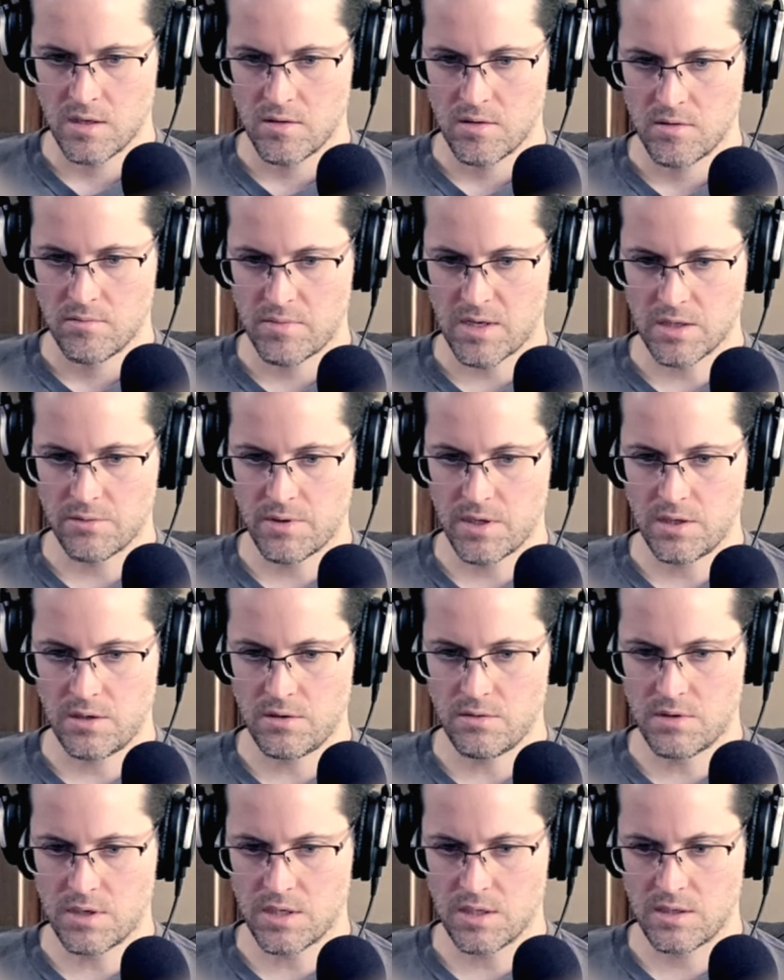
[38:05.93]
By the way,
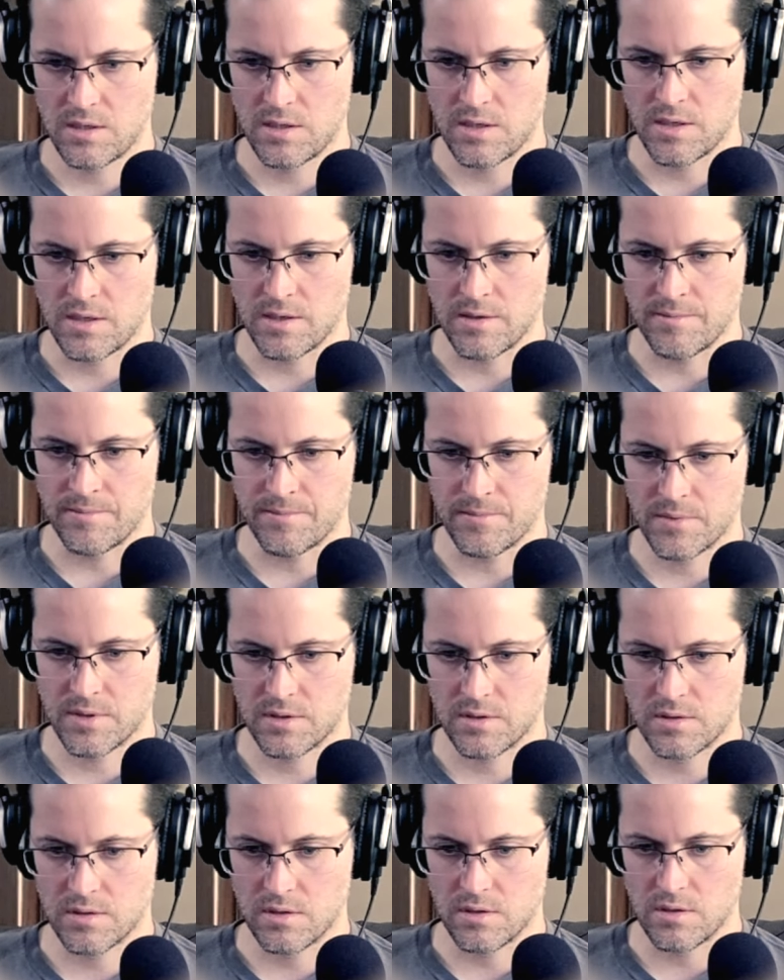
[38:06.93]
you can,
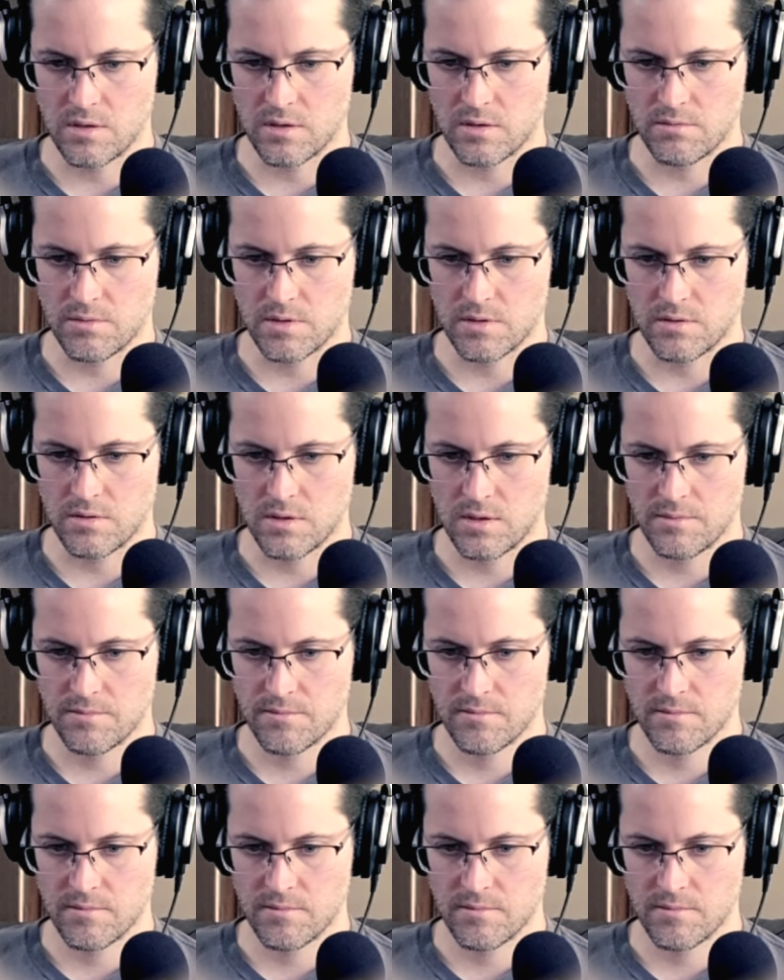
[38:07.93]
let's see, no, I don't want to do that.